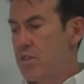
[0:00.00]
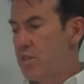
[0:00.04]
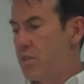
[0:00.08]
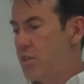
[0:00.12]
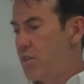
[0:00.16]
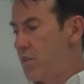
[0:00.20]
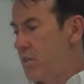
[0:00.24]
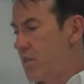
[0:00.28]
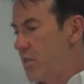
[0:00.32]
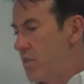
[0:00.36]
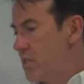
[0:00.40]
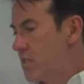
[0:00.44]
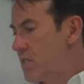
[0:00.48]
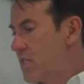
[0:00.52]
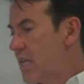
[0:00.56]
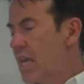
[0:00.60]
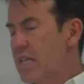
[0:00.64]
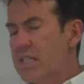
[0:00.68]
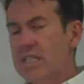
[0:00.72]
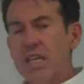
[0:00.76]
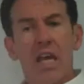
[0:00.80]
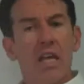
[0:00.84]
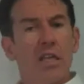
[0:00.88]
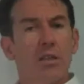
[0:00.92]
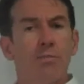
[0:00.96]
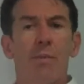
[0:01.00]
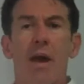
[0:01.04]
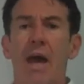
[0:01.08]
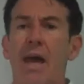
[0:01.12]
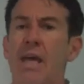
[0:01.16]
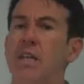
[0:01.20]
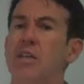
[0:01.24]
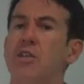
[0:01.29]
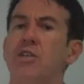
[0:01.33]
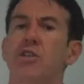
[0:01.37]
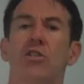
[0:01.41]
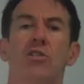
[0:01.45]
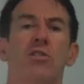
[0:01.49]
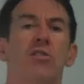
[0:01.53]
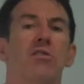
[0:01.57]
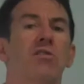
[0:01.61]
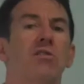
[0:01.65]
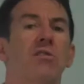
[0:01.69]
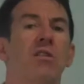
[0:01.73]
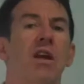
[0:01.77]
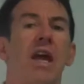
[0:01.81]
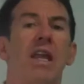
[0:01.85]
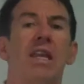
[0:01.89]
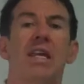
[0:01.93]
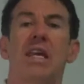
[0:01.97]
the test case
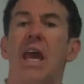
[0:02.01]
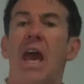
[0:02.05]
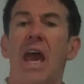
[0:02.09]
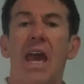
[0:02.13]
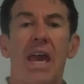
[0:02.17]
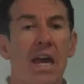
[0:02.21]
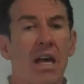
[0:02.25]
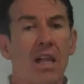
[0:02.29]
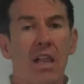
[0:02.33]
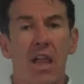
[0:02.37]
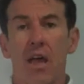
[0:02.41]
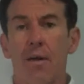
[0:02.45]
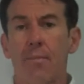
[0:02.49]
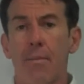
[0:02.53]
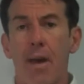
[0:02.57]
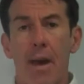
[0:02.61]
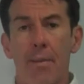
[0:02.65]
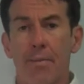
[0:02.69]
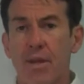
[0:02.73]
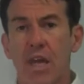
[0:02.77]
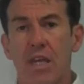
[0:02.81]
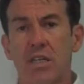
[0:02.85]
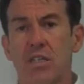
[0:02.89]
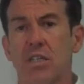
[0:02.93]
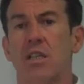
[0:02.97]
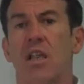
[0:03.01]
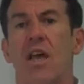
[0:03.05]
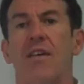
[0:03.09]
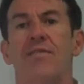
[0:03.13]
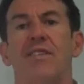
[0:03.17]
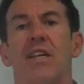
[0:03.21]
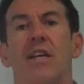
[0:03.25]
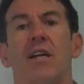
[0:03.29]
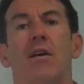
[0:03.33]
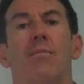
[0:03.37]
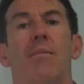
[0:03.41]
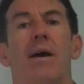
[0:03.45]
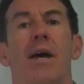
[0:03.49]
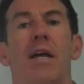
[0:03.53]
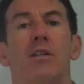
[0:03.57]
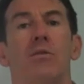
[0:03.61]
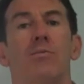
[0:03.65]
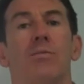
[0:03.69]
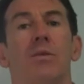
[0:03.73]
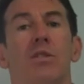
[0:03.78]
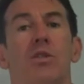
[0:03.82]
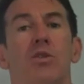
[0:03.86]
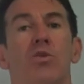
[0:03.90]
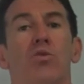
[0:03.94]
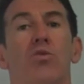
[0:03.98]
manager, any ALM, application lifecycle
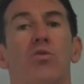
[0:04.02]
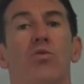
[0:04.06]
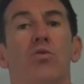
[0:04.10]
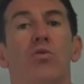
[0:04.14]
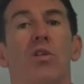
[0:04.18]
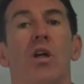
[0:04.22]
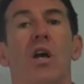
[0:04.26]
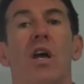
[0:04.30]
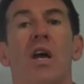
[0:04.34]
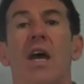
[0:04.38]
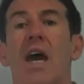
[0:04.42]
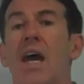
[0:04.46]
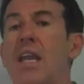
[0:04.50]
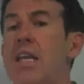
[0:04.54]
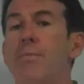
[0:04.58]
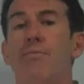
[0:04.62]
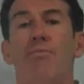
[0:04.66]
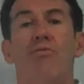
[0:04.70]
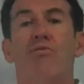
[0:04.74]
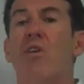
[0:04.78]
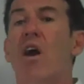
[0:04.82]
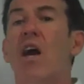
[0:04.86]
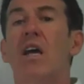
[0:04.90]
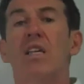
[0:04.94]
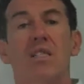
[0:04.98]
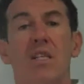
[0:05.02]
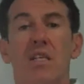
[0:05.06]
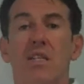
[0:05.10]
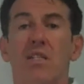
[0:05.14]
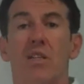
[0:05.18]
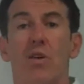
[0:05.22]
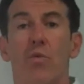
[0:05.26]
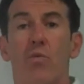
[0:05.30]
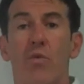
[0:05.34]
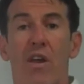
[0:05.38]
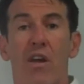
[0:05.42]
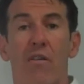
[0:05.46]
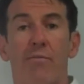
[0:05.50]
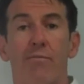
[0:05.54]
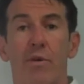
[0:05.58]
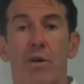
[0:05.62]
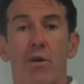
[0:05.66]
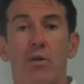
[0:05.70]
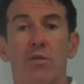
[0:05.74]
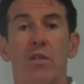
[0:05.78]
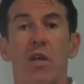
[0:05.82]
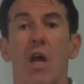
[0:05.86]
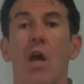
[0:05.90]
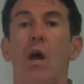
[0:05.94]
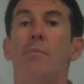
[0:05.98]
management tool, any process that we have
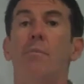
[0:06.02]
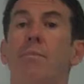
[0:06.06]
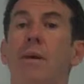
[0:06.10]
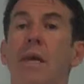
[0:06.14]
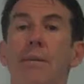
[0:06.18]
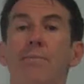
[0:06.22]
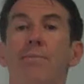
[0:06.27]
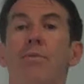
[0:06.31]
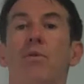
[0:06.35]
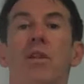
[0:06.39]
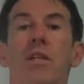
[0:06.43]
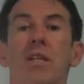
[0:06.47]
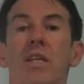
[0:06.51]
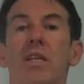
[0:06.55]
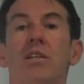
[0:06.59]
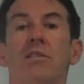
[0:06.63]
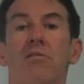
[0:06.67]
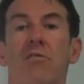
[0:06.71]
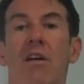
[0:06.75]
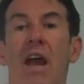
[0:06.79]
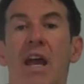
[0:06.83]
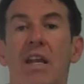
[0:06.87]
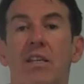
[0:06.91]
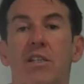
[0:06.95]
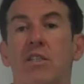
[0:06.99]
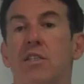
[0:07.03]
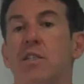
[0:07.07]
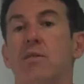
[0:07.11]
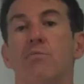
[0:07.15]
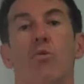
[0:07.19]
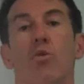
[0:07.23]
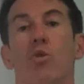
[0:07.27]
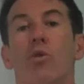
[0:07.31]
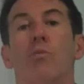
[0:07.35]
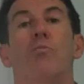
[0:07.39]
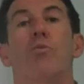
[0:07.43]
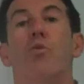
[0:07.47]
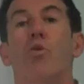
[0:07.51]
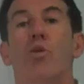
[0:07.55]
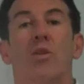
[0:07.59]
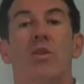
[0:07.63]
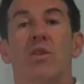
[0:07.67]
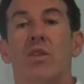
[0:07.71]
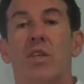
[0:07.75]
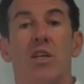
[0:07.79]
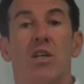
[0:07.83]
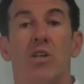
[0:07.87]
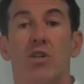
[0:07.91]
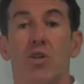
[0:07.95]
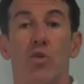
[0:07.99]
built. People and interactions are more
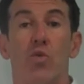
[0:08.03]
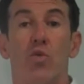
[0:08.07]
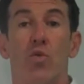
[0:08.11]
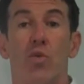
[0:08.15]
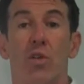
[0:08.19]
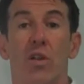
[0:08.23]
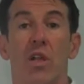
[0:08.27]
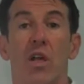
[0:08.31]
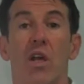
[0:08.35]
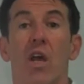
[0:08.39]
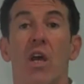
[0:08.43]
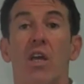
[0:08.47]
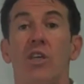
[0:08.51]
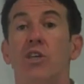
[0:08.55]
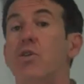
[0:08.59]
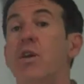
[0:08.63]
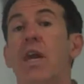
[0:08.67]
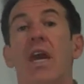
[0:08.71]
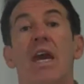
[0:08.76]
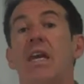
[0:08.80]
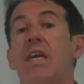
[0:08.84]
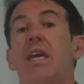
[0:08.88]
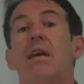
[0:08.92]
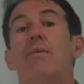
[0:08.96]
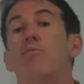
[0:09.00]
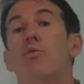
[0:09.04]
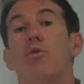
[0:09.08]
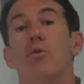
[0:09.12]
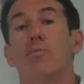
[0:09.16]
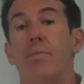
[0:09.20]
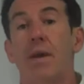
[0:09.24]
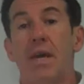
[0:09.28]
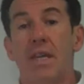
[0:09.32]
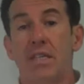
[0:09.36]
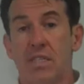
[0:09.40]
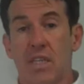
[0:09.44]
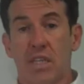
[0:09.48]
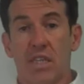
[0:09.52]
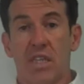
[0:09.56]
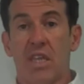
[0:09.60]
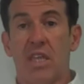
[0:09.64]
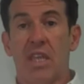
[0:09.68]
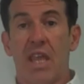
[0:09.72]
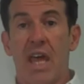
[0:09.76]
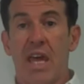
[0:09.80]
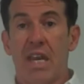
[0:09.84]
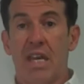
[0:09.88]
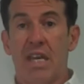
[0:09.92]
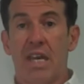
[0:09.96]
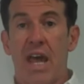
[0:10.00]
important than a tool. You can't get more basic than
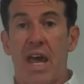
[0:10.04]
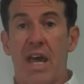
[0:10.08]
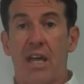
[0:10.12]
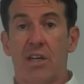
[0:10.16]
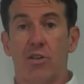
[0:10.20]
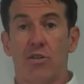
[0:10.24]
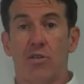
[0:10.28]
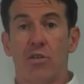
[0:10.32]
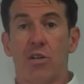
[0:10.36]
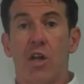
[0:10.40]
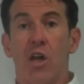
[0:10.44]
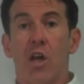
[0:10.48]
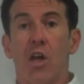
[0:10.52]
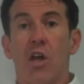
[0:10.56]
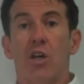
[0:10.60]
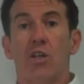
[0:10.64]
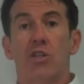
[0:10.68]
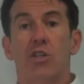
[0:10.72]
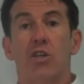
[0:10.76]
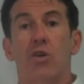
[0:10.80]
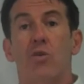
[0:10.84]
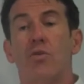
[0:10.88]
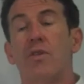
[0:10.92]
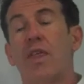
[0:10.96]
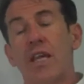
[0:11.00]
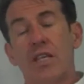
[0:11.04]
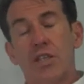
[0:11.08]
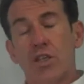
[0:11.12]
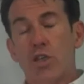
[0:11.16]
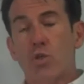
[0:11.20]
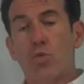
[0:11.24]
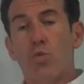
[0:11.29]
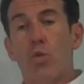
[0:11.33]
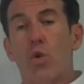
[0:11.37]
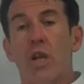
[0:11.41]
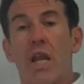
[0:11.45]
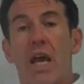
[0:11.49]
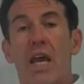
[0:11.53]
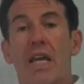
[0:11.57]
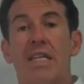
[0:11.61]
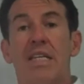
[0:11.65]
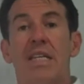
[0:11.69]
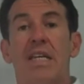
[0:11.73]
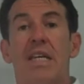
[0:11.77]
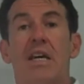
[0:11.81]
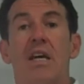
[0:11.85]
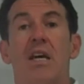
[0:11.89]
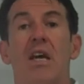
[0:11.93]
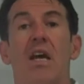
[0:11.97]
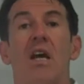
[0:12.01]
that in Agile. So that's just one
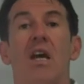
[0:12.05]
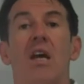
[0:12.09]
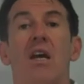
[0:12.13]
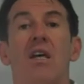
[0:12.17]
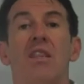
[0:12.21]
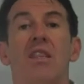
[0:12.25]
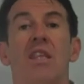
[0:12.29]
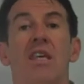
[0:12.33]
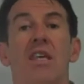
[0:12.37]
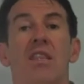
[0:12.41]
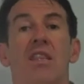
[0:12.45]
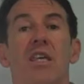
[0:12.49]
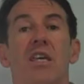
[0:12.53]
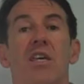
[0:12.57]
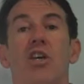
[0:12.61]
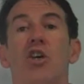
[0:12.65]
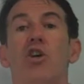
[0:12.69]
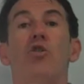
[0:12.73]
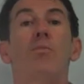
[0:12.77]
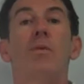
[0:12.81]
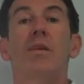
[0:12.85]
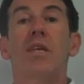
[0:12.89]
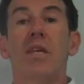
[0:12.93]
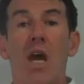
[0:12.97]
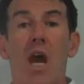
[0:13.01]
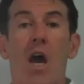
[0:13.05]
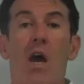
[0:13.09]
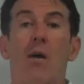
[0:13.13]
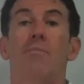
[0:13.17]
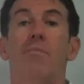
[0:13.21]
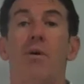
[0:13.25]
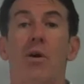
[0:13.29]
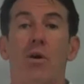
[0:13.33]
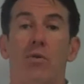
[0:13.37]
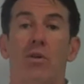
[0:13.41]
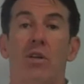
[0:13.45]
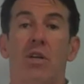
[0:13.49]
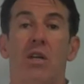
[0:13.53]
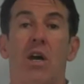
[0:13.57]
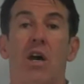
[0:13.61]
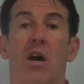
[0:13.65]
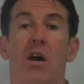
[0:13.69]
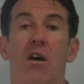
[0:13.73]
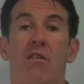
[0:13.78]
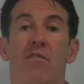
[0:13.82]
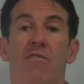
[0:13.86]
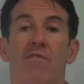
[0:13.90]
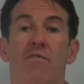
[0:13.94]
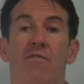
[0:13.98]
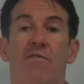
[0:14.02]
idea. The human component
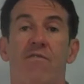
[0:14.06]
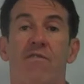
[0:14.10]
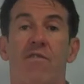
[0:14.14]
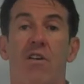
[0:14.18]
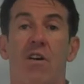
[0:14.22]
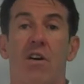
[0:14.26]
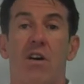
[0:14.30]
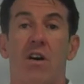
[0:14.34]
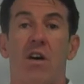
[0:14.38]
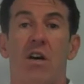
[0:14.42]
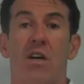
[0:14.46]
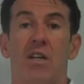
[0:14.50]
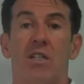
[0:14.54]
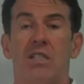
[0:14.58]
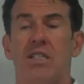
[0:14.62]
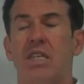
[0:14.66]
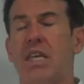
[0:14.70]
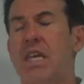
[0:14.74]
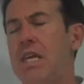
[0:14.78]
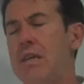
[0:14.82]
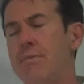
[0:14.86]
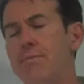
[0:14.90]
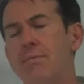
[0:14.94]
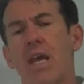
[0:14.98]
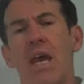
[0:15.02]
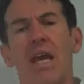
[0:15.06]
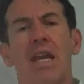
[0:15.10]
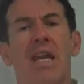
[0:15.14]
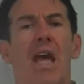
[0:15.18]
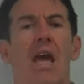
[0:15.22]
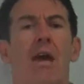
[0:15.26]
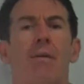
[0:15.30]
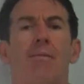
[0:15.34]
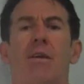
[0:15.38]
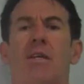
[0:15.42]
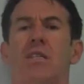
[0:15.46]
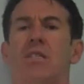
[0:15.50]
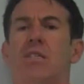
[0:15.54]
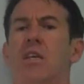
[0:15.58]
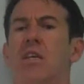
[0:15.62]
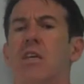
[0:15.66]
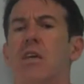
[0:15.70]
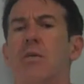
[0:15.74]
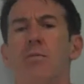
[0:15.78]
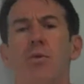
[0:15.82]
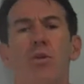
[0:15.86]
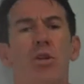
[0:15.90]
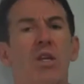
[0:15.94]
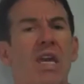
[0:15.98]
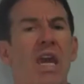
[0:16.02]
of team dynamics and
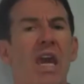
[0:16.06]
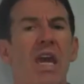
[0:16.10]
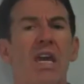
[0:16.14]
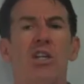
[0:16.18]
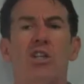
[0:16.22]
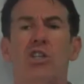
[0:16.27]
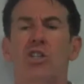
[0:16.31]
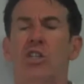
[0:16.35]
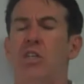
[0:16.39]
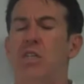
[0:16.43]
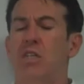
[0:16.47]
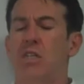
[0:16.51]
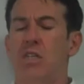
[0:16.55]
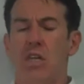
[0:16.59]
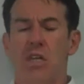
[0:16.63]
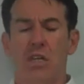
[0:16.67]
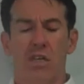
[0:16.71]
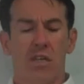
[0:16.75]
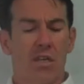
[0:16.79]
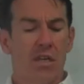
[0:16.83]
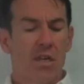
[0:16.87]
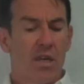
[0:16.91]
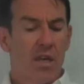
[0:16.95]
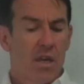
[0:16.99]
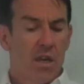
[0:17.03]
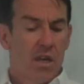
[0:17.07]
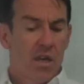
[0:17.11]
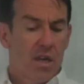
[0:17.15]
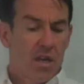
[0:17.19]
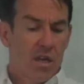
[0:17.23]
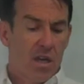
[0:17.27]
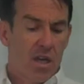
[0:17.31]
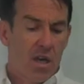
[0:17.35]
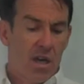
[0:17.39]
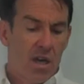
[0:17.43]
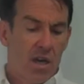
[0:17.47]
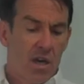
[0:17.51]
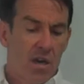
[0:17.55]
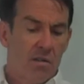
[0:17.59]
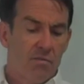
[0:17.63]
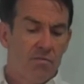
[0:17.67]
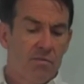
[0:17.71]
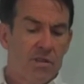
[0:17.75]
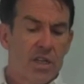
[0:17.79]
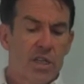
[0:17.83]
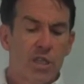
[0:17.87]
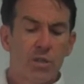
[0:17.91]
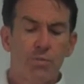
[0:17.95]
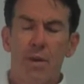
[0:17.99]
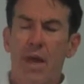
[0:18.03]
communication and
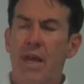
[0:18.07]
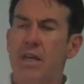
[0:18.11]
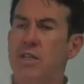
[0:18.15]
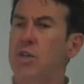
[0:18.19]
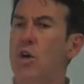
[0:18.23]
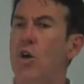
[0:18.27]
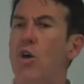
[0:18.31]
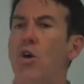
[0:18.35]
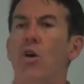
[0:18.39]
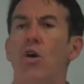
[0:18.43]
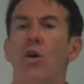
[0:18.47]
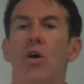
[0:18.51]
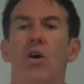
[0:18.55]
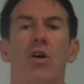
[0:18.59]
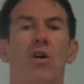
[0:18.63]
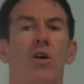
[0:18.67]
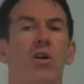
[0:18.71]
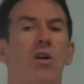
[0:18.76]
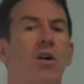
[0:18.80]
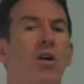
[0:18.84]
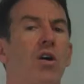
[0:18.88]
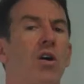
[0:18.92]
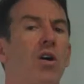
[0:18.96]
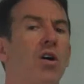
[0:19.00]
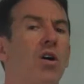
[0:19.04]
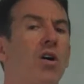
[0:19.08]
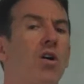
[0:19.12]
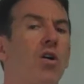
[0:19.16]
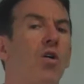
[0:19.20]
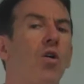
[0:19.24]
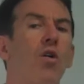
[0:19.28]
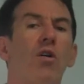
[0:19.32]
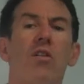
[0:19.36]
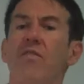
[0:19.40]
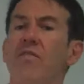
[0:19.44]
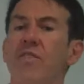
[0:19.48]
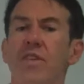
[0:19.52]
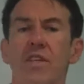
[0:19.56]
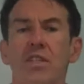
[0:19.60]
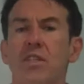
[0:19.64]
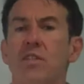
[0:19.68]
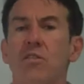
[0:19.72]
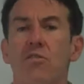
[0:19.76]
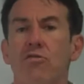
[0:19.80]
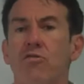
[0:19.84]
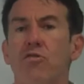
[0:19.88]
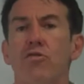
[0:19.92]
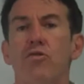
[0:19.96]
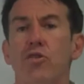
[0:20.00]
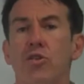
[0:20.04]
respect, all of this
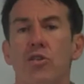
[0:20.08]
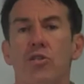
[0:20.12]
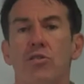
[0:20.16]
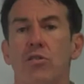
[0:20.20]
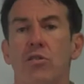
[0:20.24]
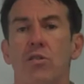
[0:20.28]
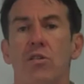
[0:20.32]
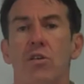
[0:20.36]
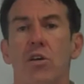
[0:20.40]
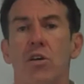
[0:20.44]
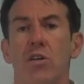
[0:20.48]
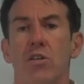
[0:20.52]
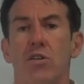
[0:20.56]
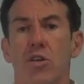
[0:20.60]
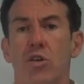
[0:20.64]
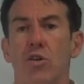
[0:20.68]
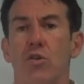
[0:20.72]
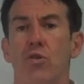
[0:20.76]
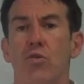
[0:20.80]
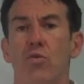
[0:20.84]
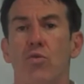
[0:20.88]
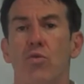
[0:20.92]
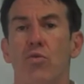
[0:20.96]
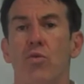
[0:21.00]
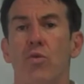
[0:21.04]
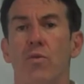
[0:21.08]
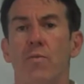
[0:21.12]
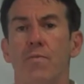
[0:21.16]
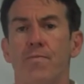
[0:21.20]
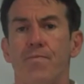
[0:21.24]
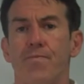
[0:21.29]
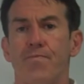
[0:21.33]
is crucial to